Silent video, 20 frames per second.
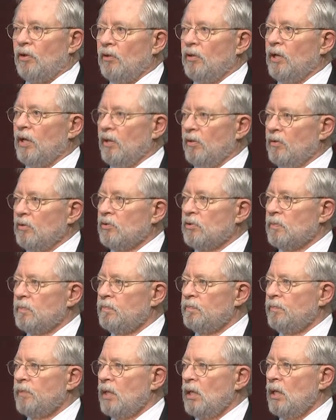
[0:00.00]
all the others.
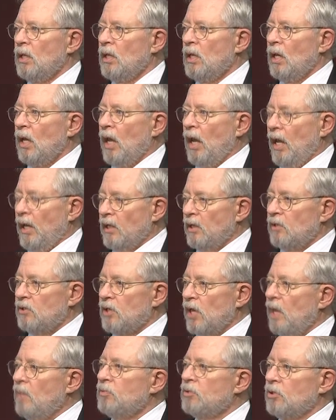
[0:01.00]
And
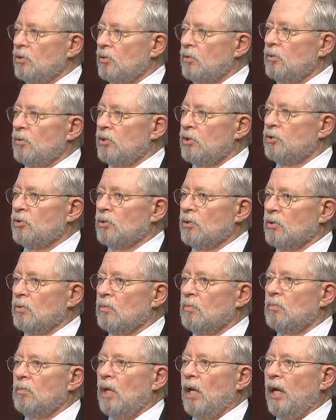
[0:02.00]
it's absolutely
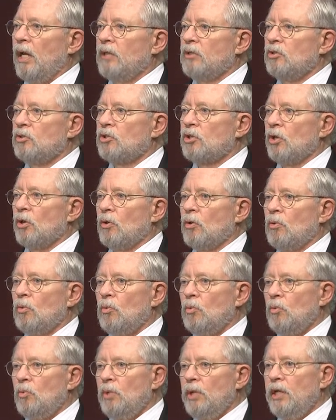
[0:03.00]
true. And
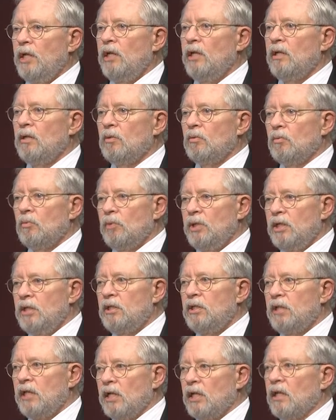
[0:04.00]
so we
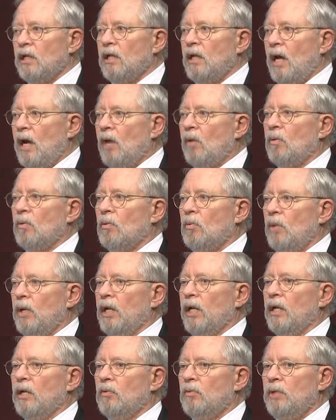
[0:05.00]
did it our
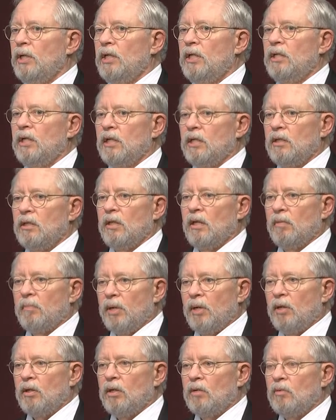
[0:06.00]
way. We did it the
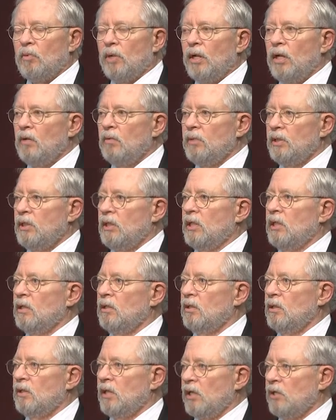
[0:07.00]
American way. We did
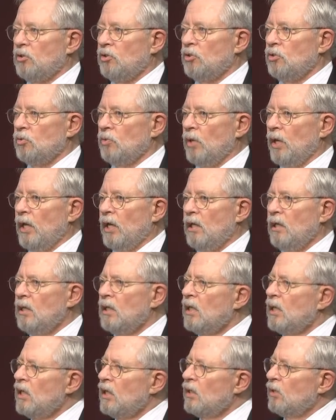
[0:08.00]
it the Texas way. It
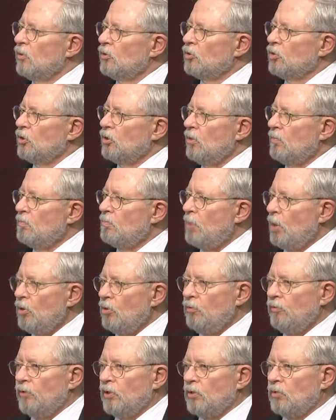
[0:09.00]
wasn't the
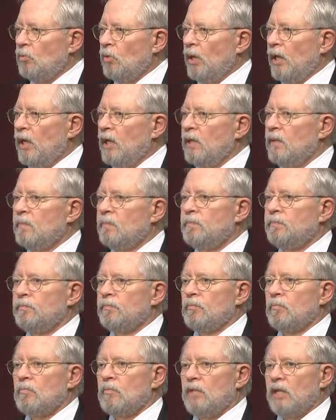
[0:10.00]
perfect way,
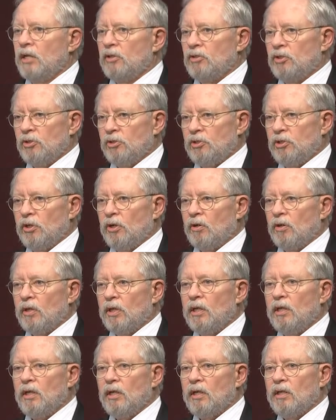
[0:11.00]

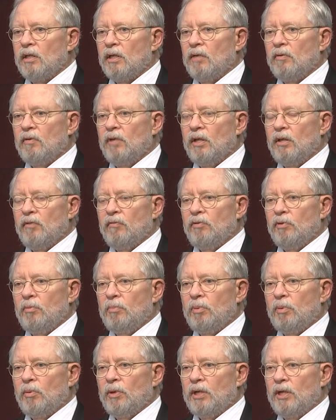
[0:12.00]
necessarily, in the
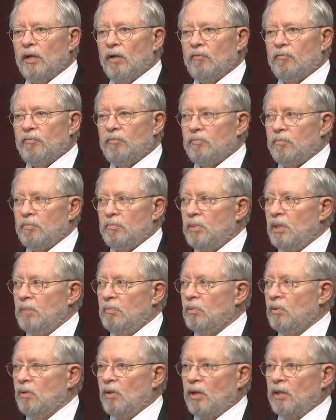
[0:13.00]
viewpoint of
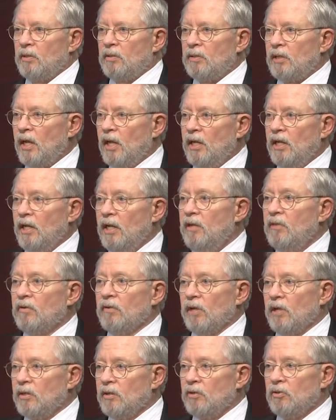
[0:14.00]
people on kind of
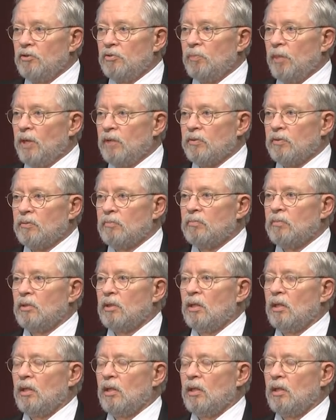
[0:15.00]
either end of the spectrum,